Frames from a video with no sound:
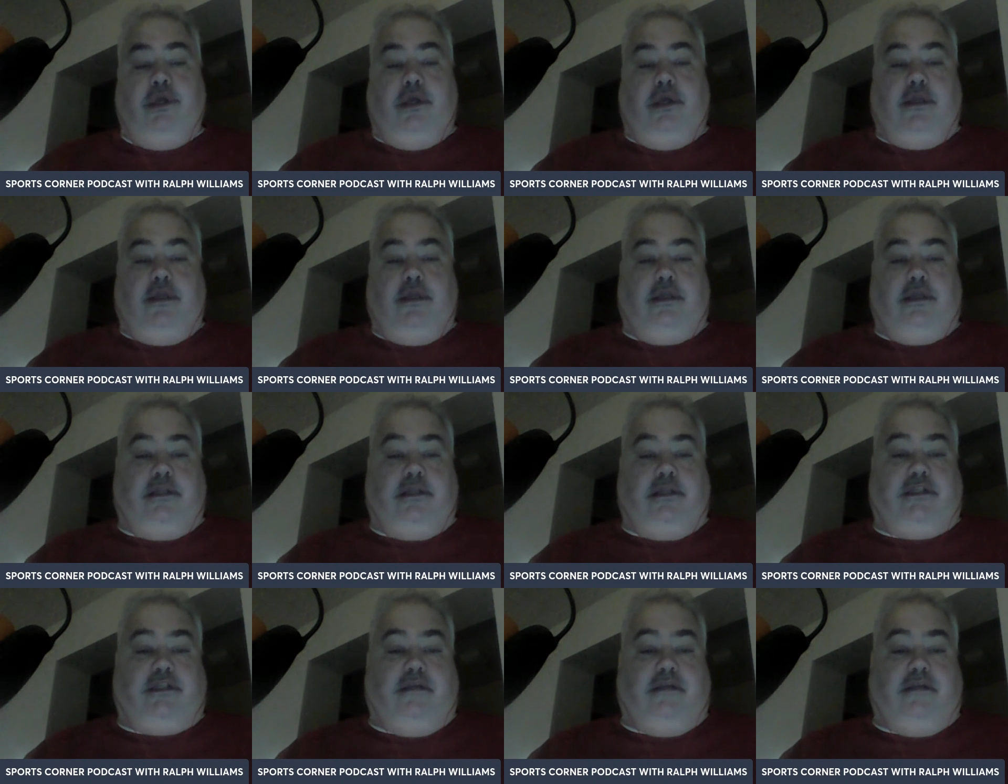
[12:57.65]

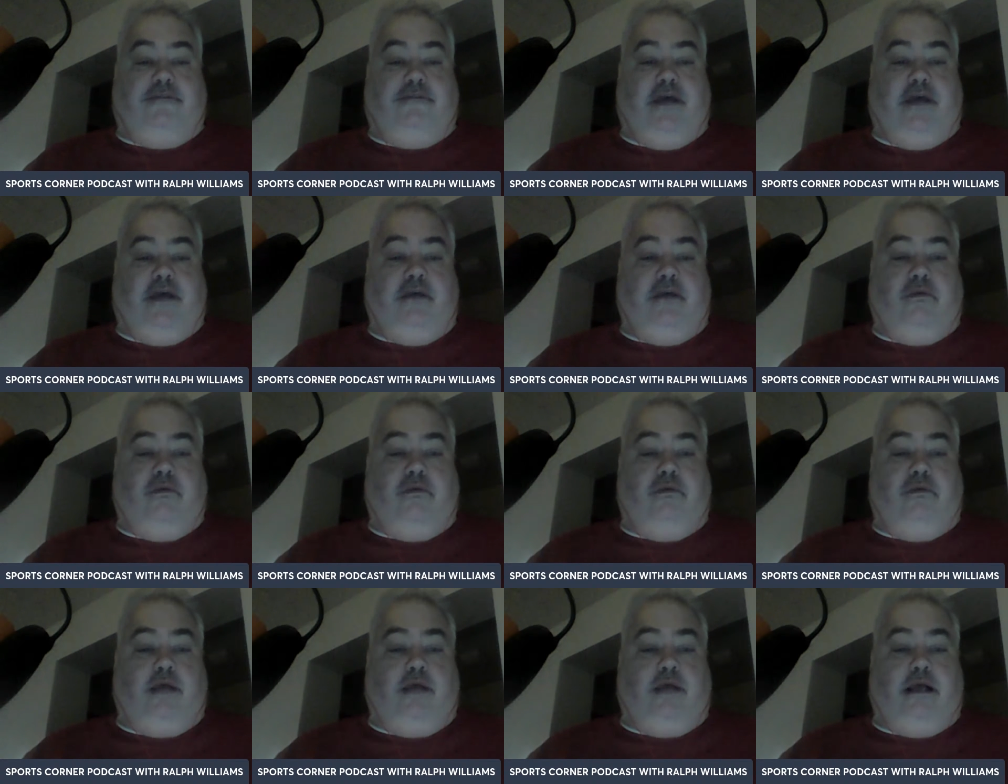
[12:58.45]
It's the
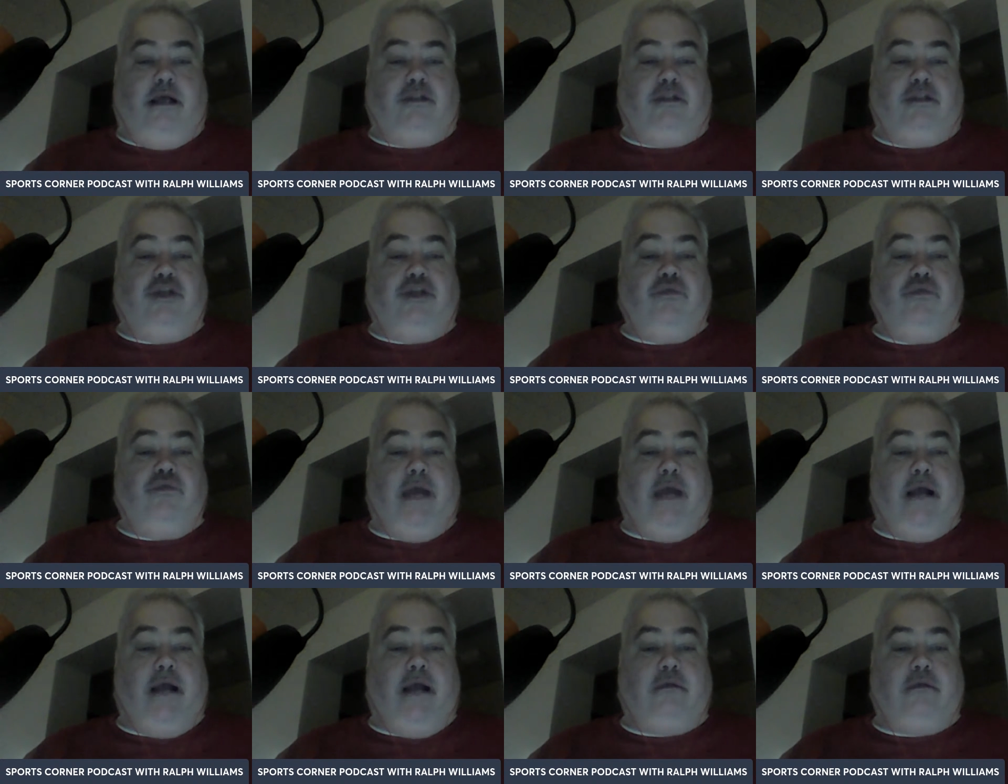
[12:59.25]
final 2
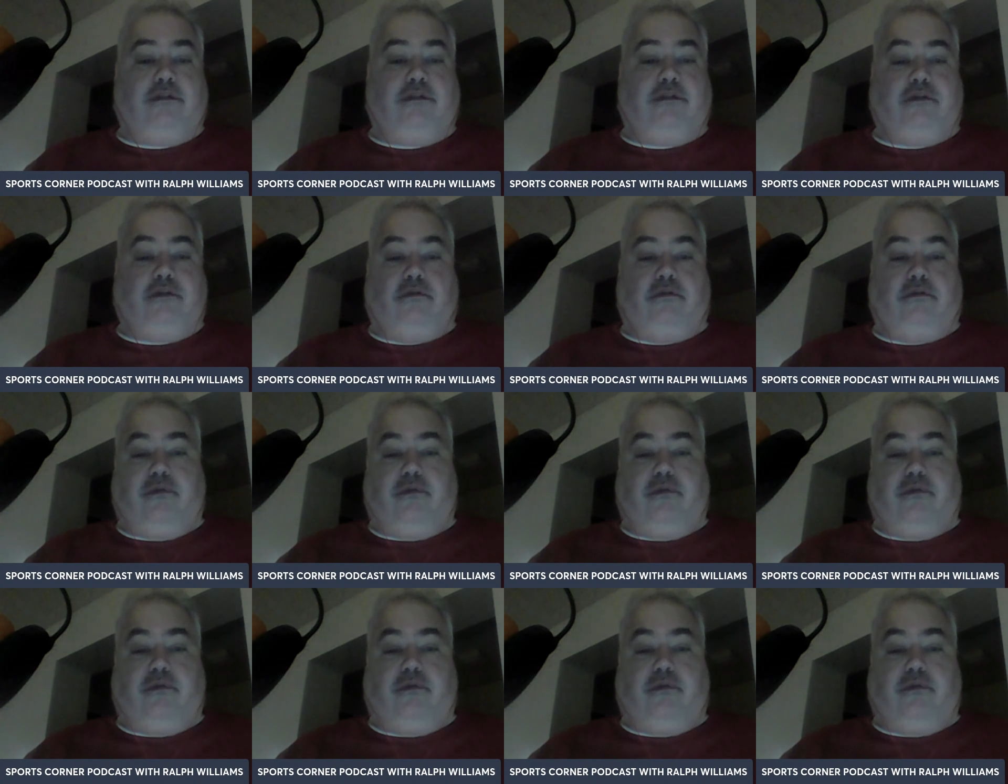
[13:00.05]
rounds or 3